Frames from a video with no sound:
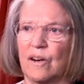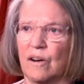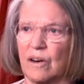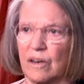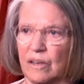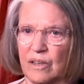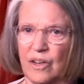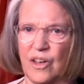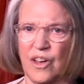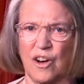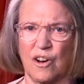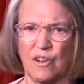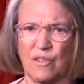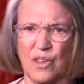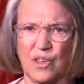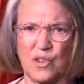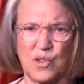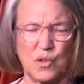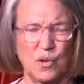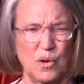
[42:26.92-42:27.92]
are, you know,
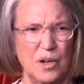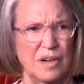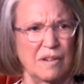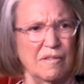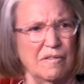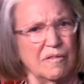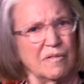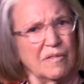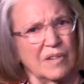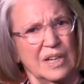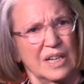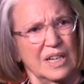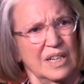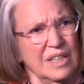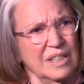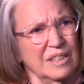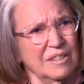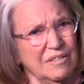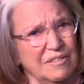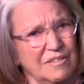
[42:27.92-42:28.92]
the sort of
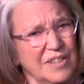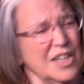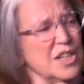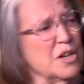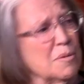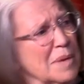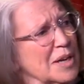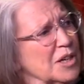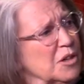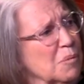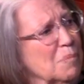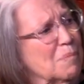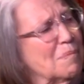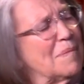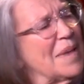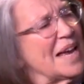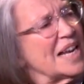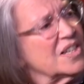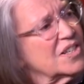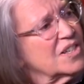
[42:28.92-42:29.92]
fundamental
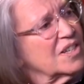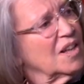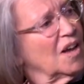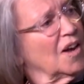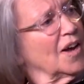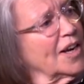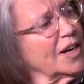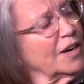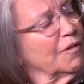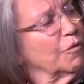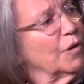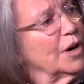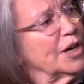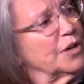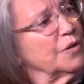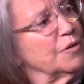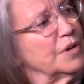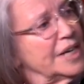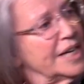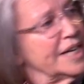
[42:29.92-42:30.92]
baseline of what
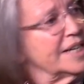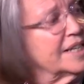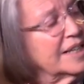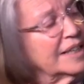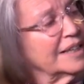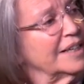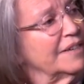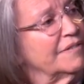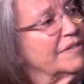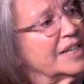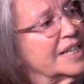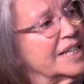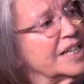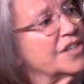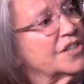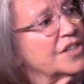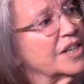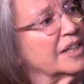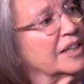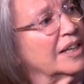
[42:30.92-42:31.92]
you need to live a
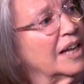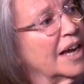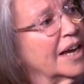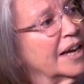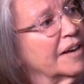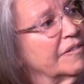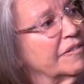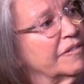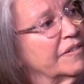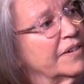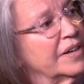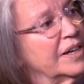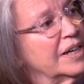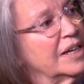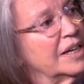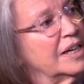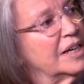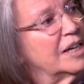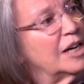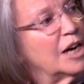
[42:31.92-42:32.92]
decent life.
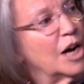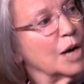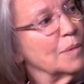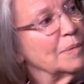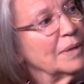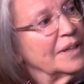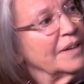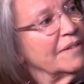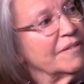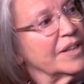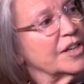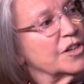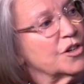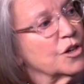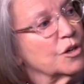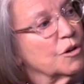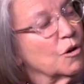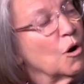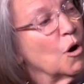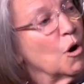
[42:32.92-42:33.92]
I believe they
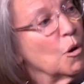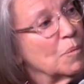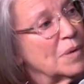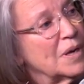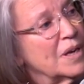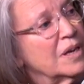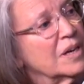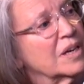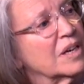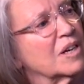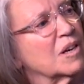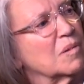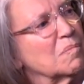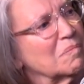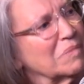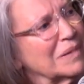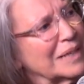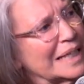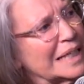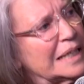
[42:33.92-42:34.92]
should all be
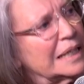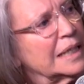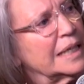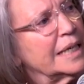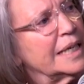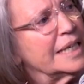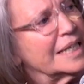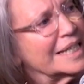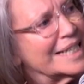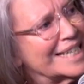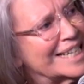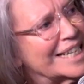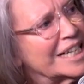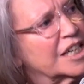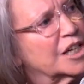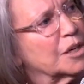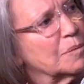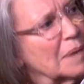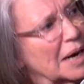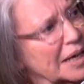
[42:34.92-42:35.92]
completely
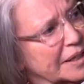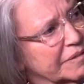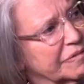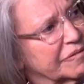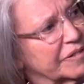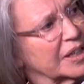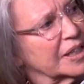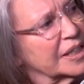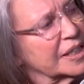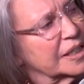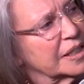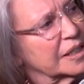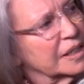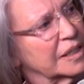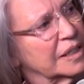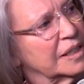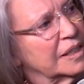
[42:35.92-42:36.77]
decommodified.